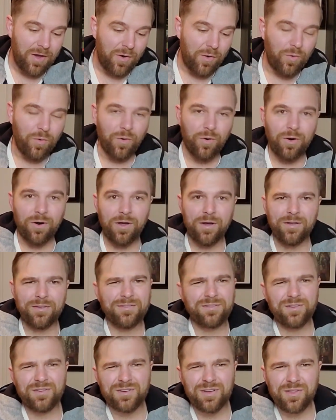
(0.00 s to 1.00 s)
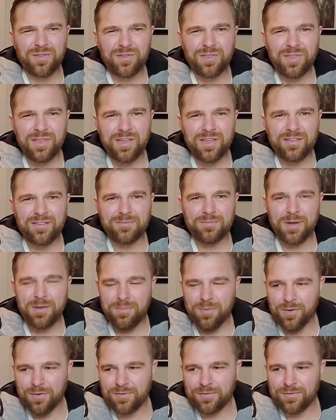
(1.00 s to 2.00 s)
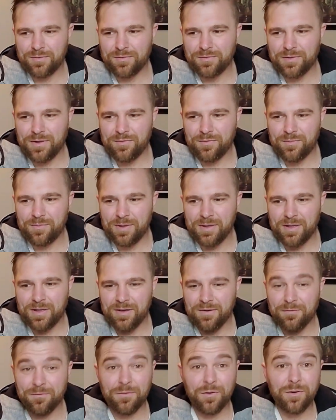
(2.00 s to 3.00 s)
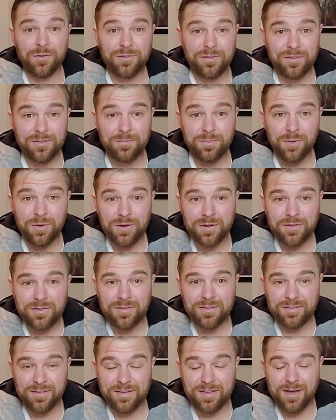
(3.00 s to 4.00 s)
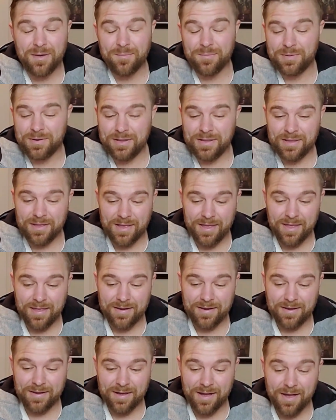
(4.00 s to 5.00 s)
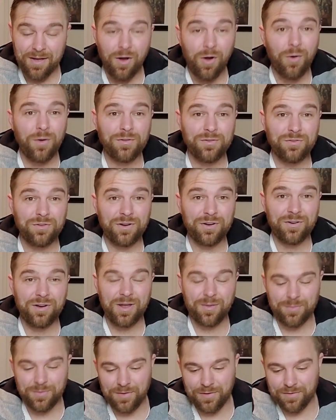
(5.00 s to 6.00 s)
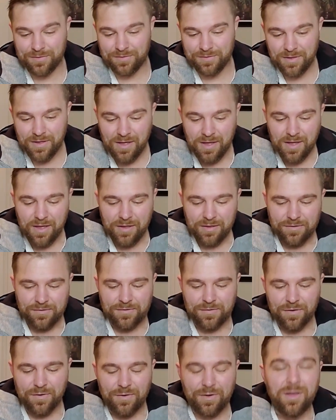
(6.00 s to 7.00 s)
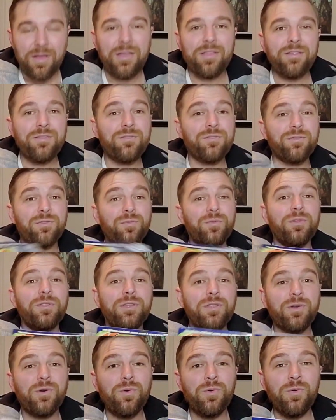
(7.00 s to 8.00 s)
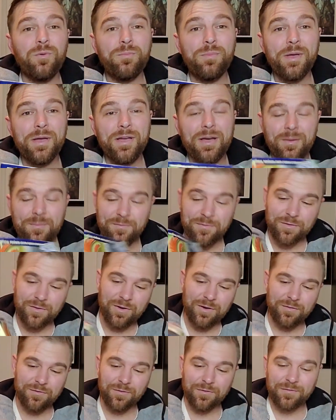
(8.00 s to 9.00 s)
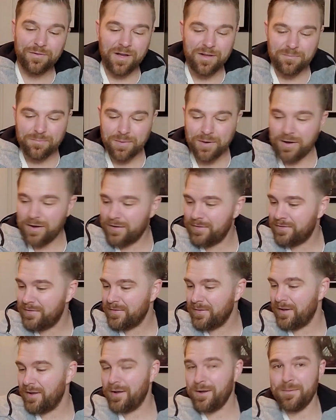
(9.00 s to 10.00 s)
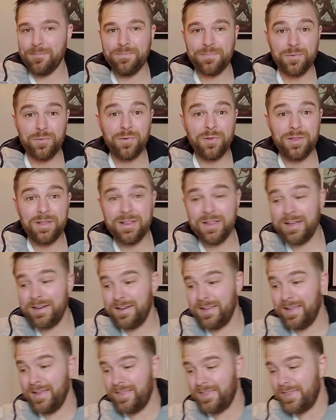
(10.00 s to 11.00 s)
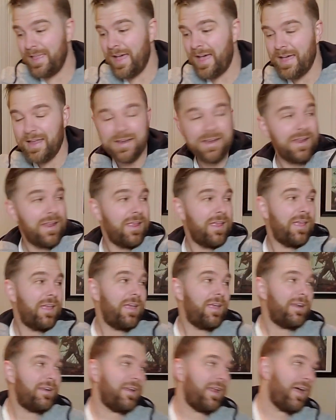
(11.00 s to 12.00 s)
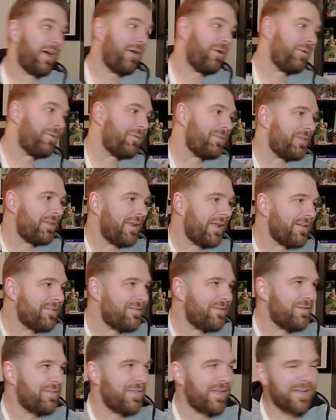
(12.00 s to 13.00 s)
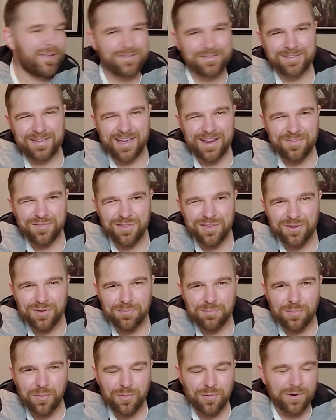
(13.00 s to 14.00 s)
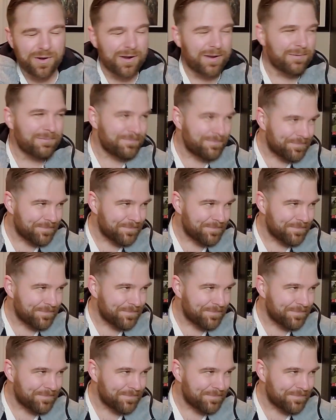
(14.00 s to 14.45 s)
Or certain other things, my personal favorite being Versus Books. It's a company, and I always try to grab those. So this was a really cool pickup for $5. Really glad to get that. Now, the next two things, kind of a little boring.